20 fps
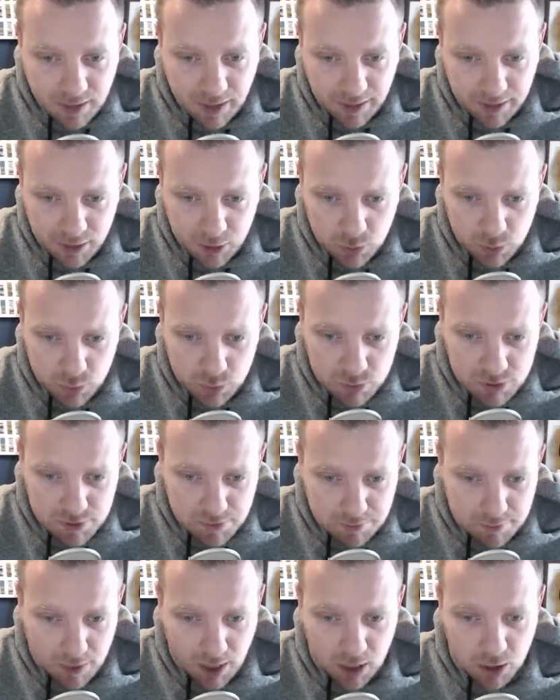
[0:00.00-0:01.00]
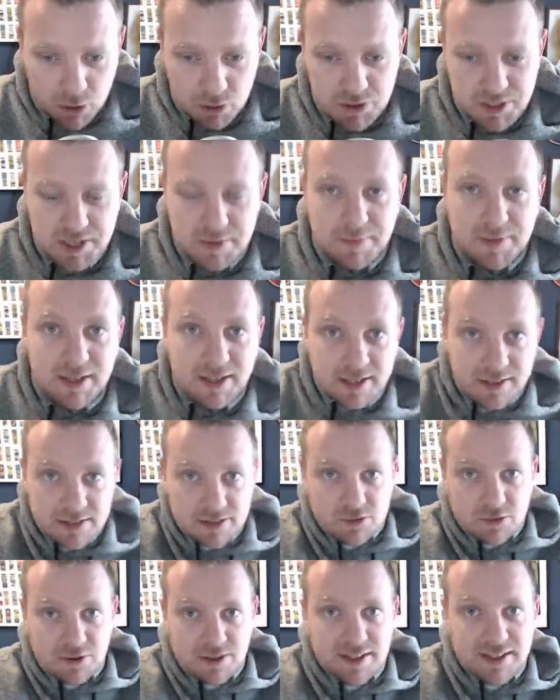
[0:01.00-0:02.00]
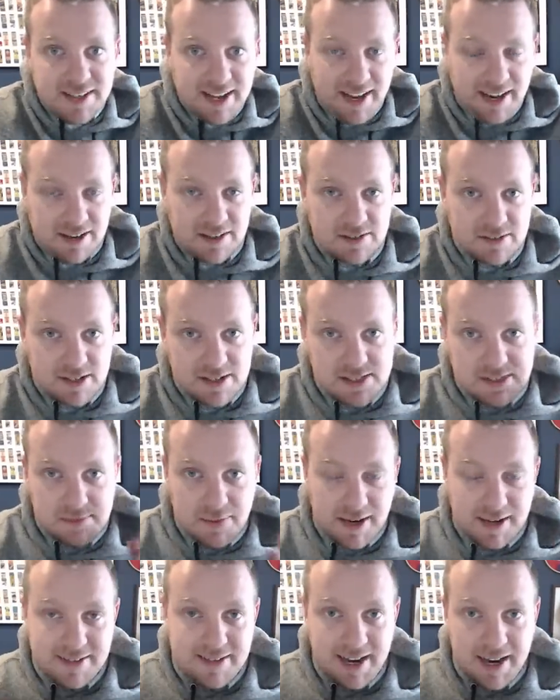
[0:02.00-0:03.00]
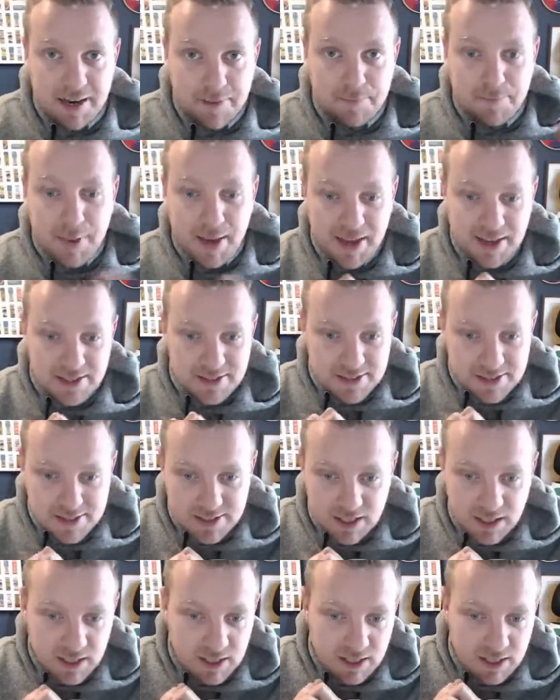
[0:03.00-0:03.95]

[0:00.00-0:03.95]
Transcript: I use MongoDB to store the data, so that's my database.